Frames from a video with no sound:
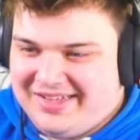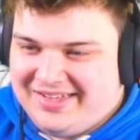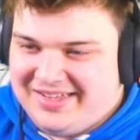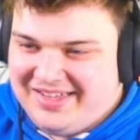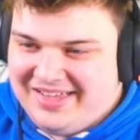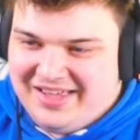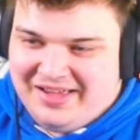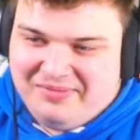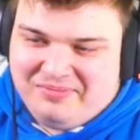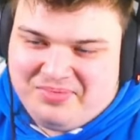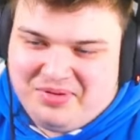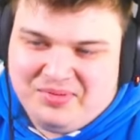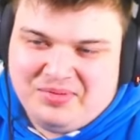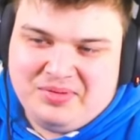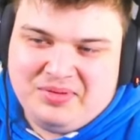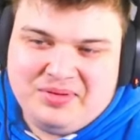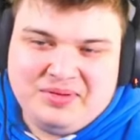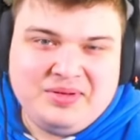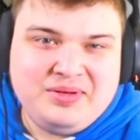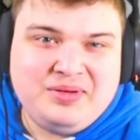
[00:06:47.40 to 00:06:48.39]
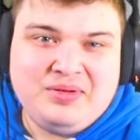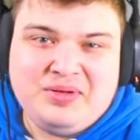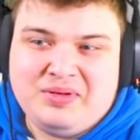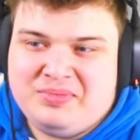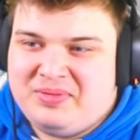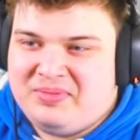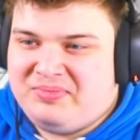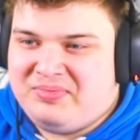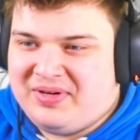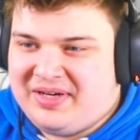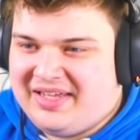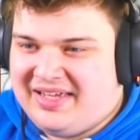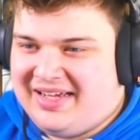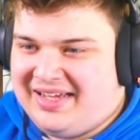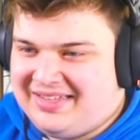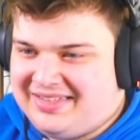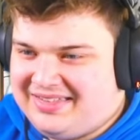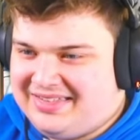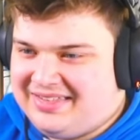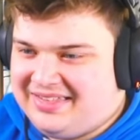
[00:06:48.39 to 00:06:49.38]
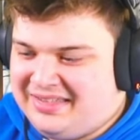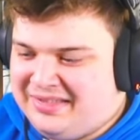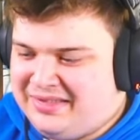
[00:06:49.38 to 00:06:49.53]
it probably will be pretty hard to